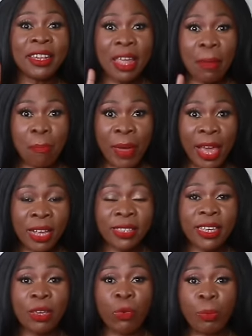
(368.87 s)
the base
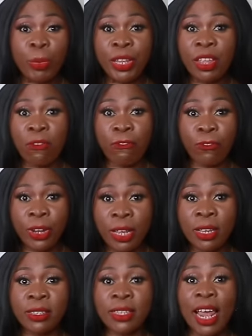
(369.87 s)
will be the
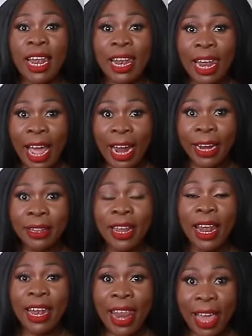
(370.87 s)
fleece line
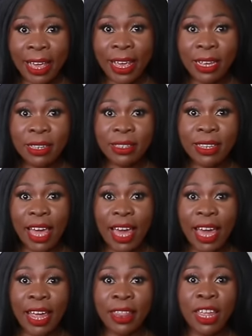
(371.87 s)
leggings
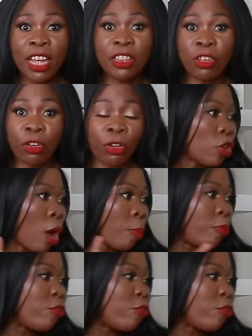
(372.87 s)
and the top